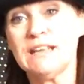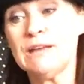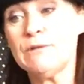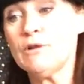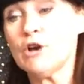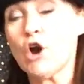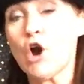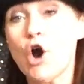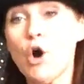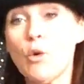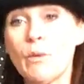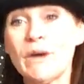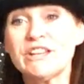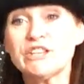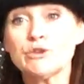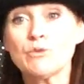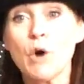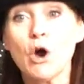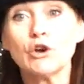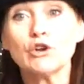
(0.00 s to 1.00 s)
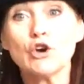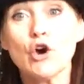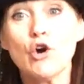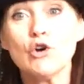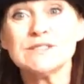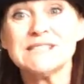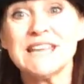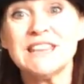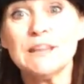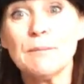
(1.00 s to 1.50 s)
Here we go. Which one
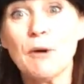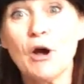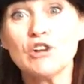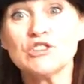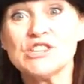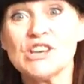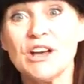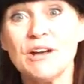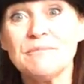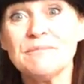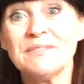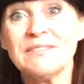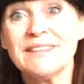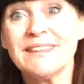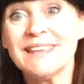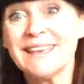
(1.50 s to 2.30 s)
goes in the bottom?